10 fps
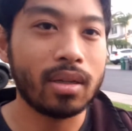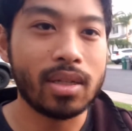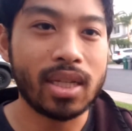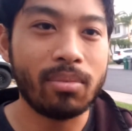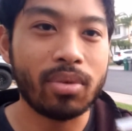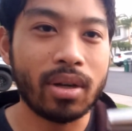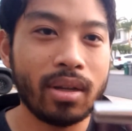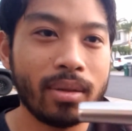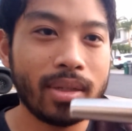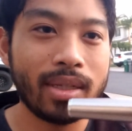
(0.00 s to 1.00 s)
Zebra
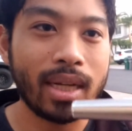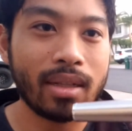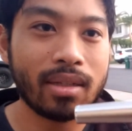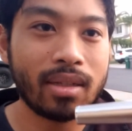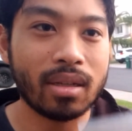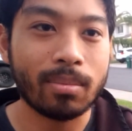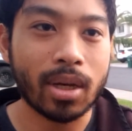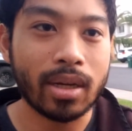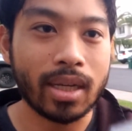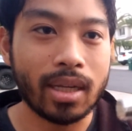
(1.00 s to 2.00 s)
stainless steel
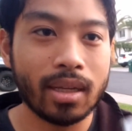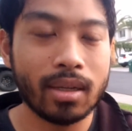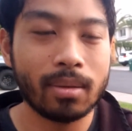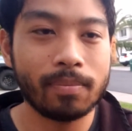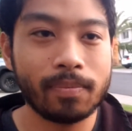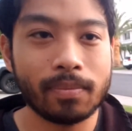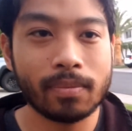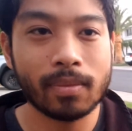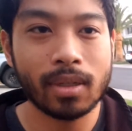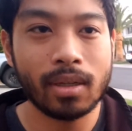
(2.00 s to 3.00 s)
body
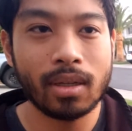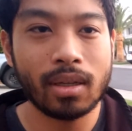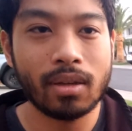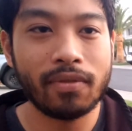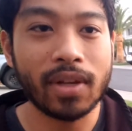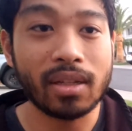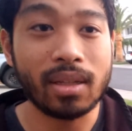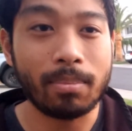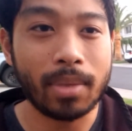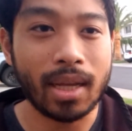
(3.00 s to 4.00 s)
felt
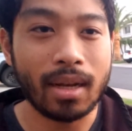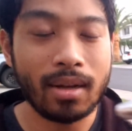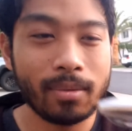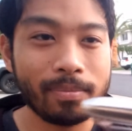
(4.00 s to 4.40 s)
tip pen.